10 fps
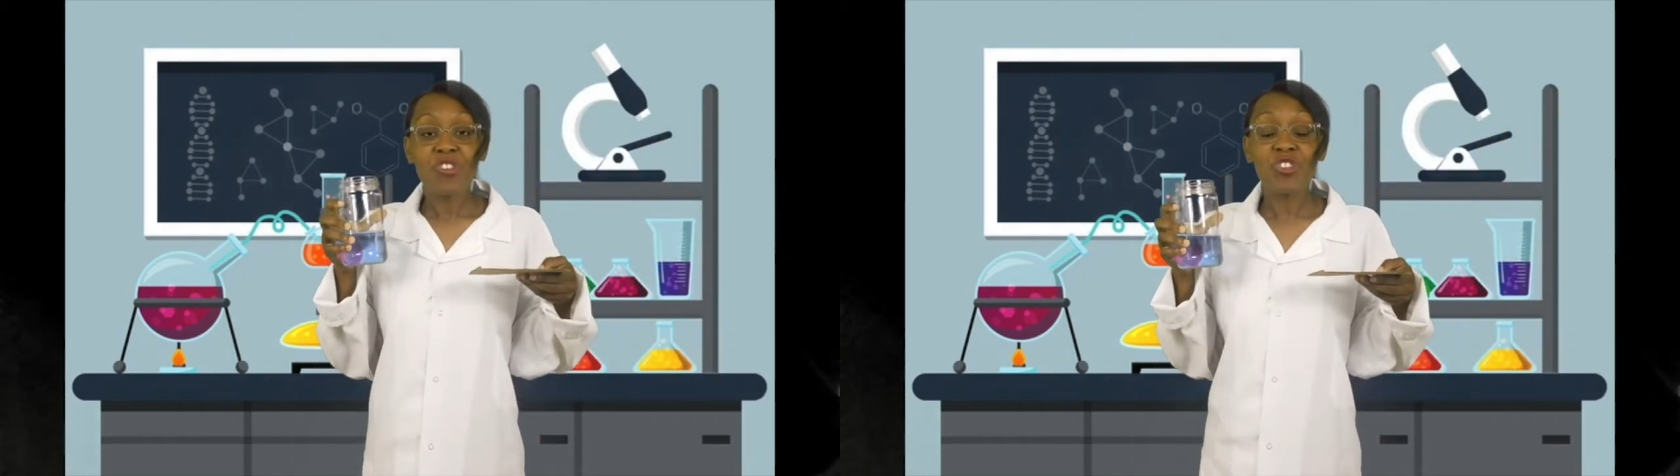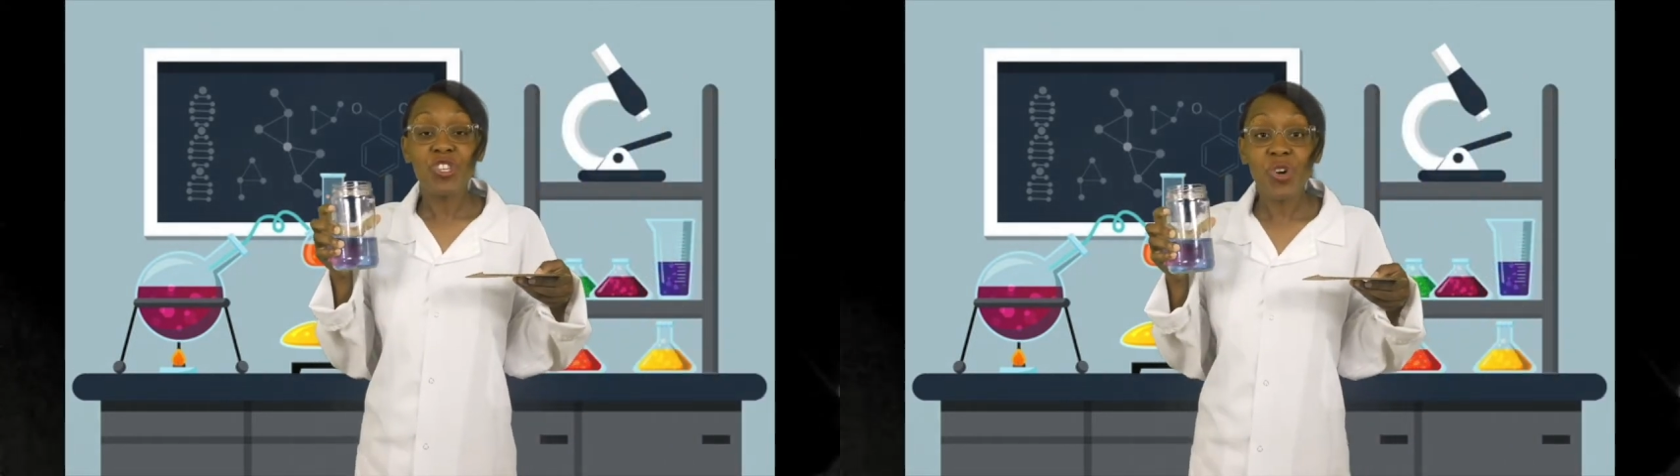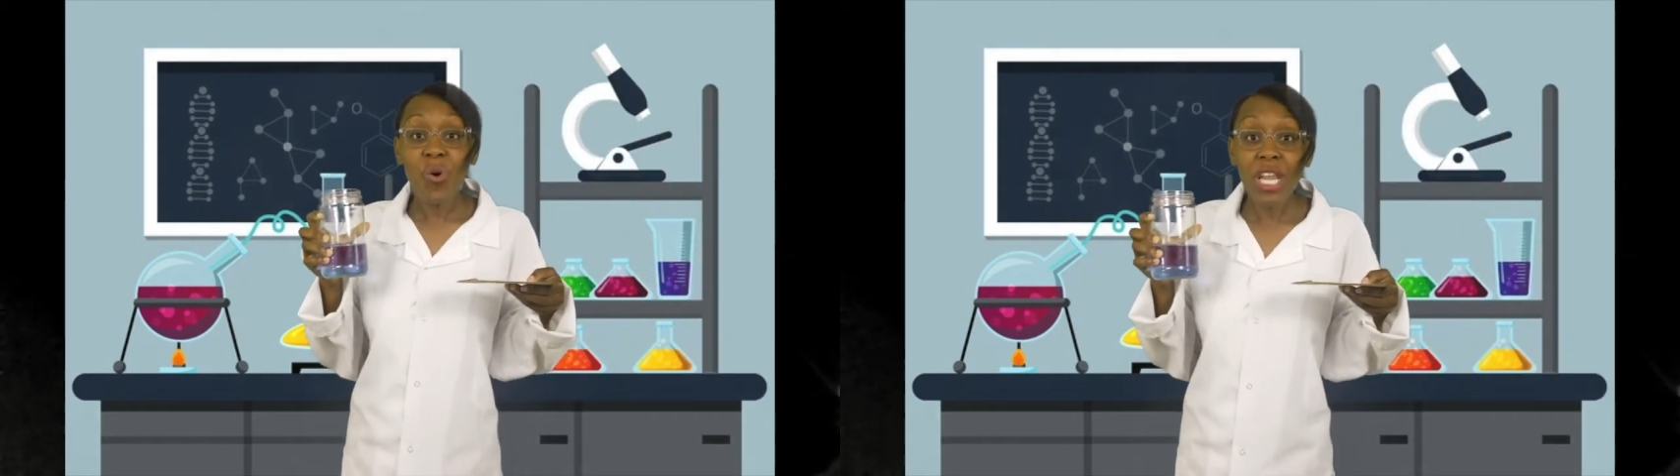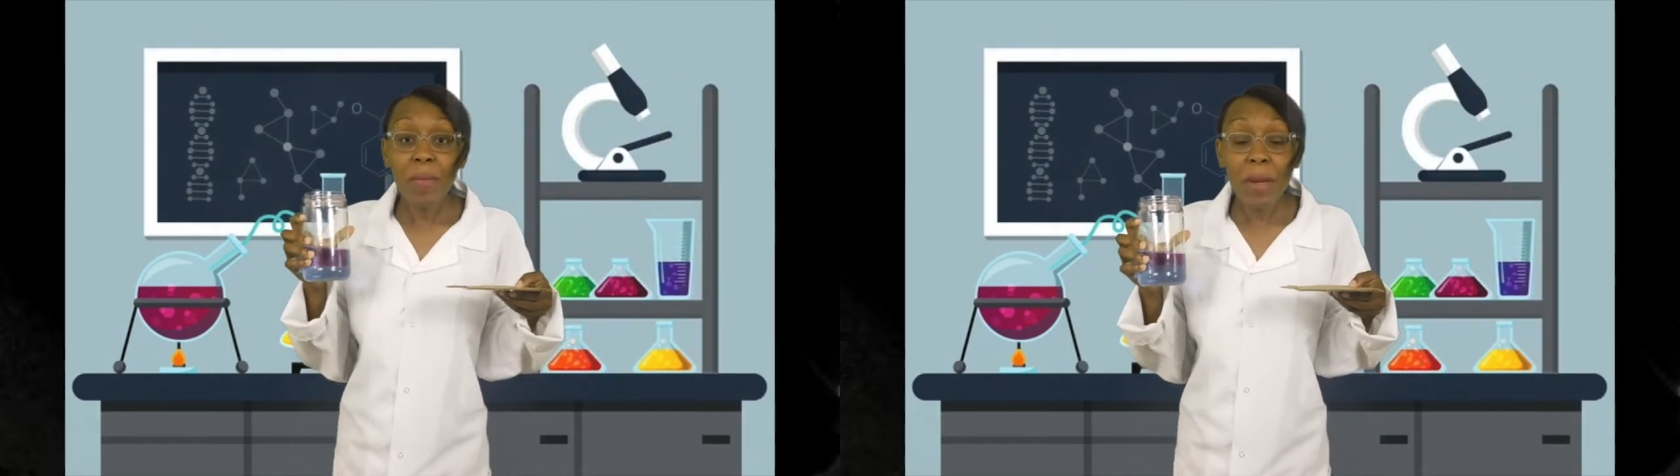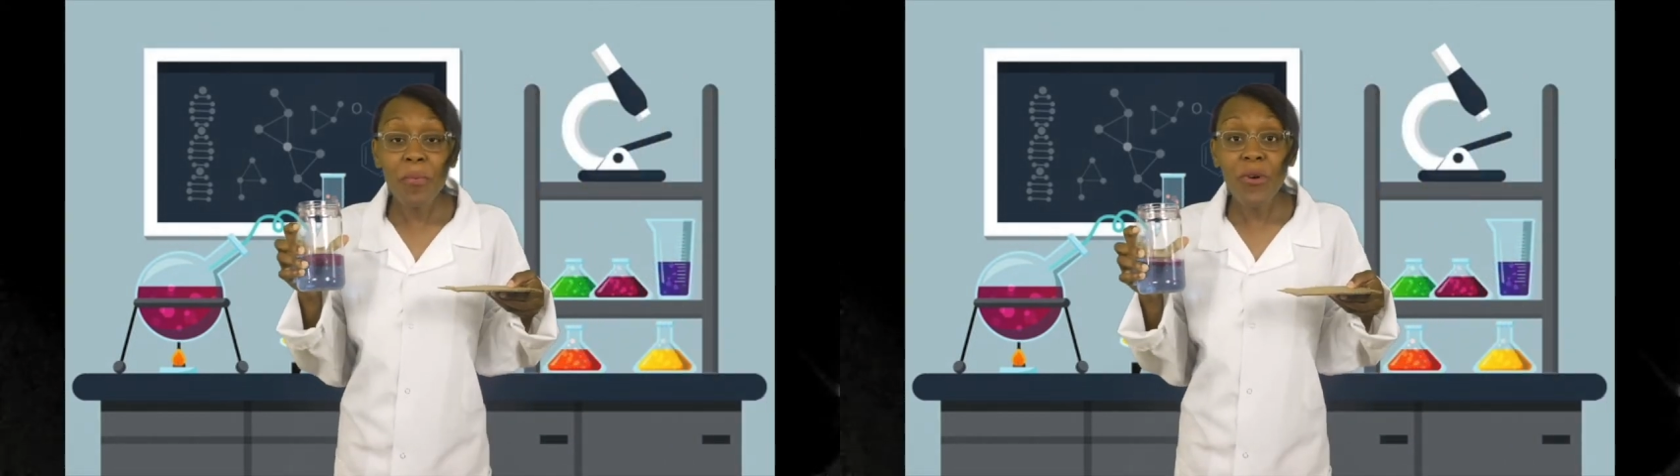Do you want
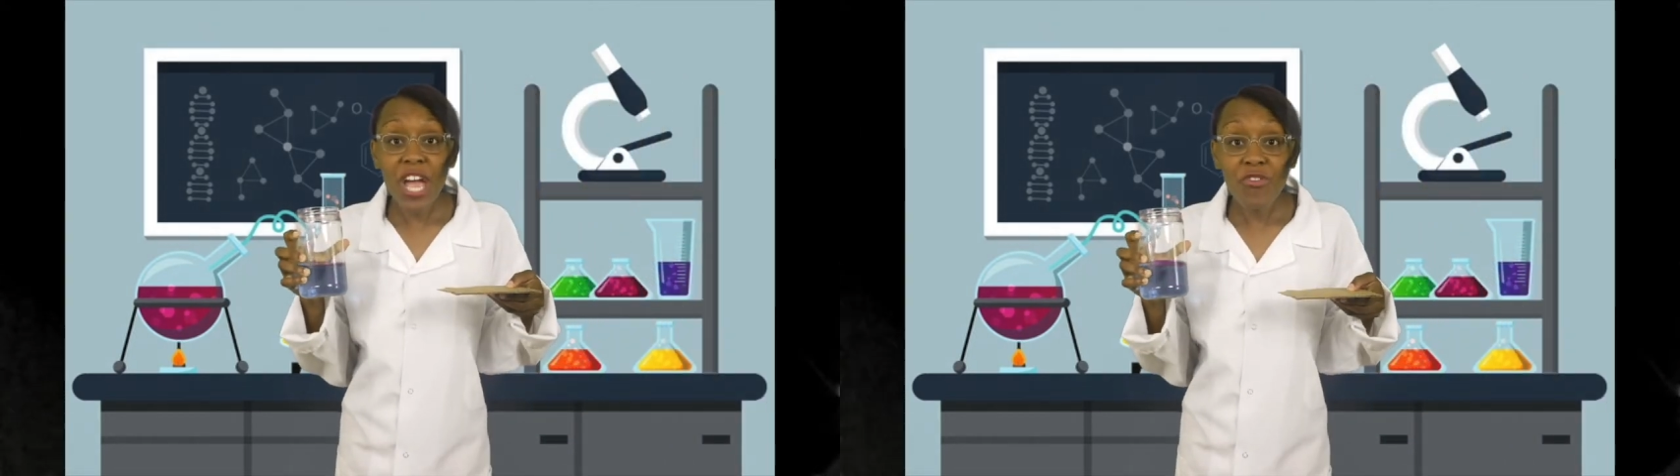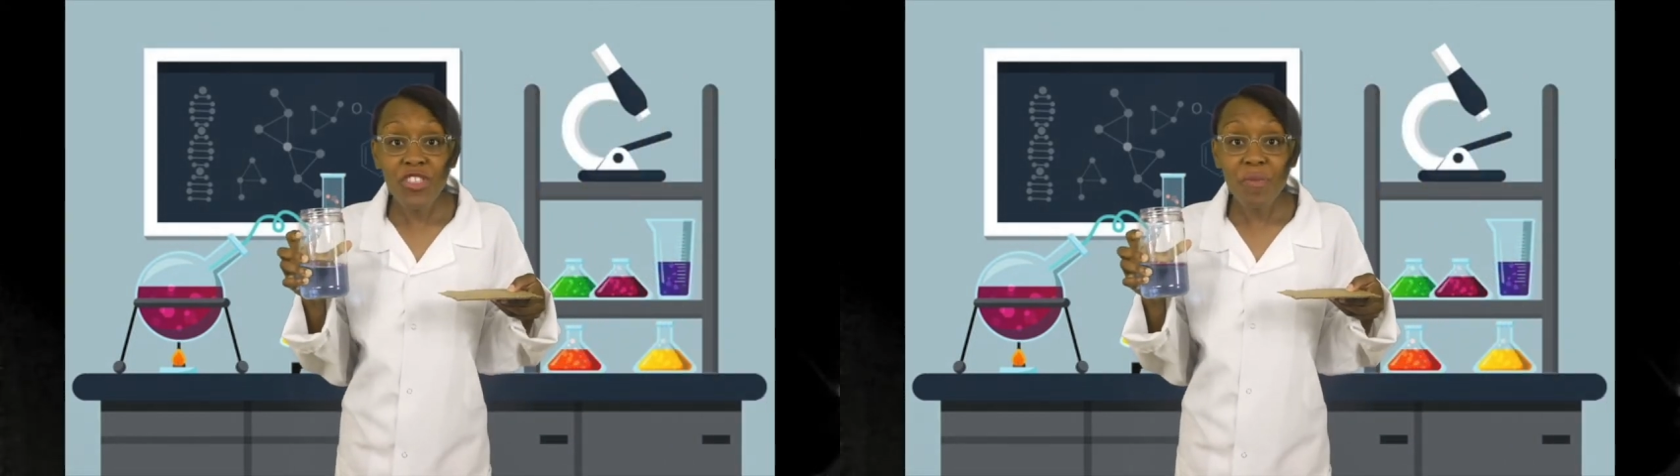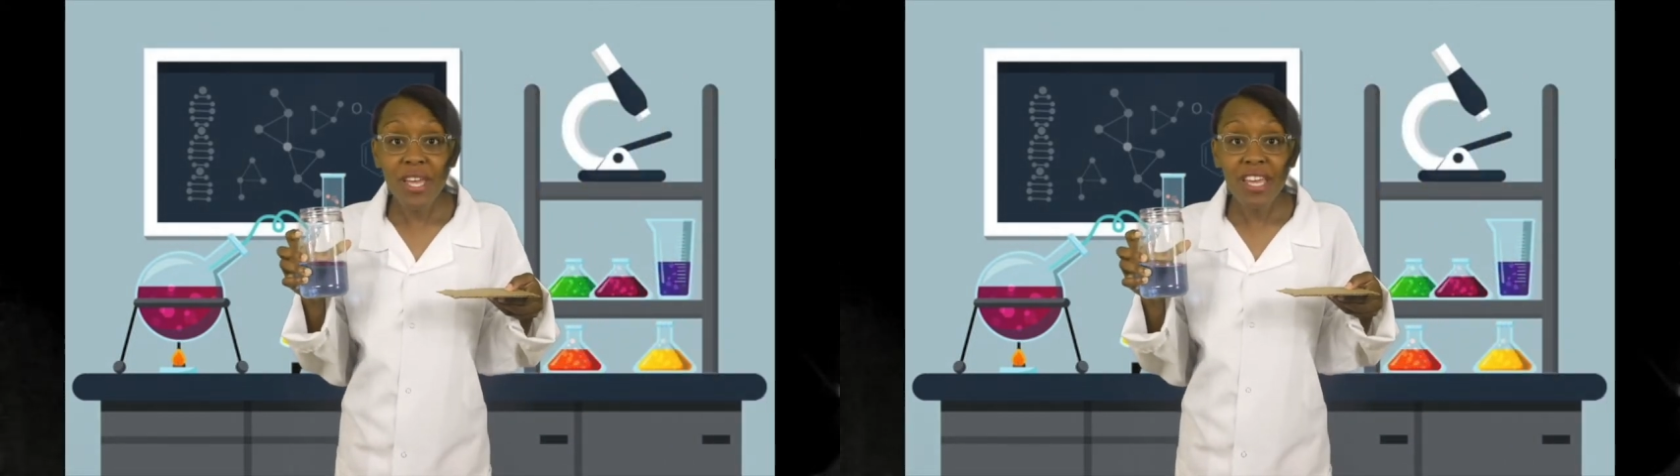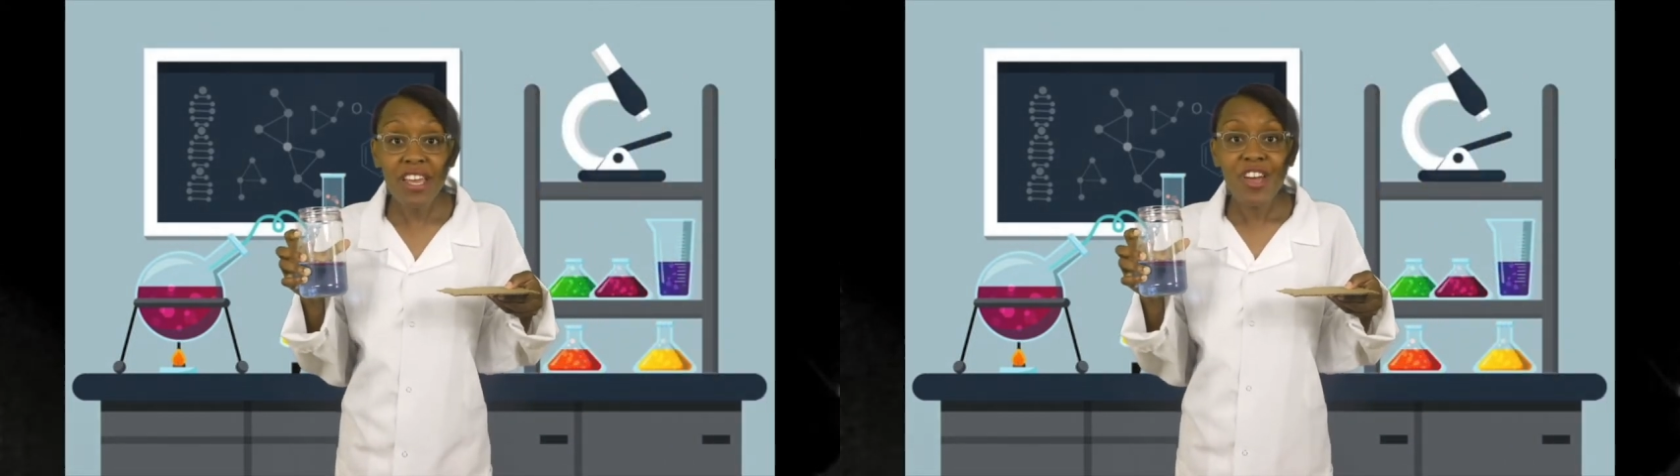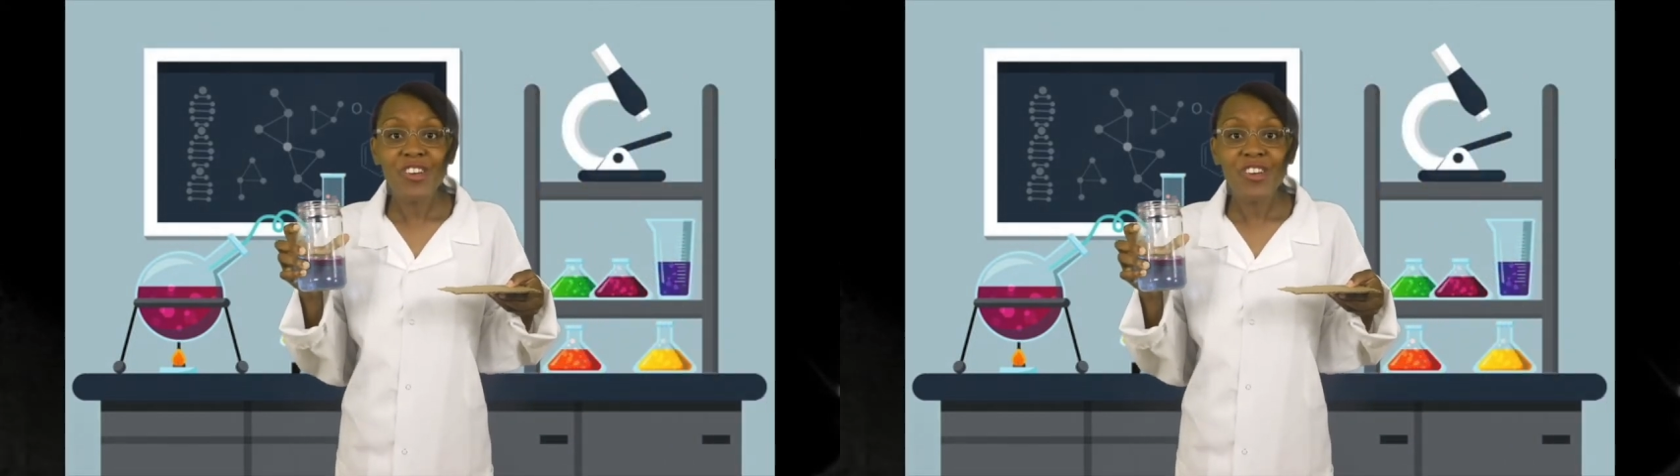to be brave with me?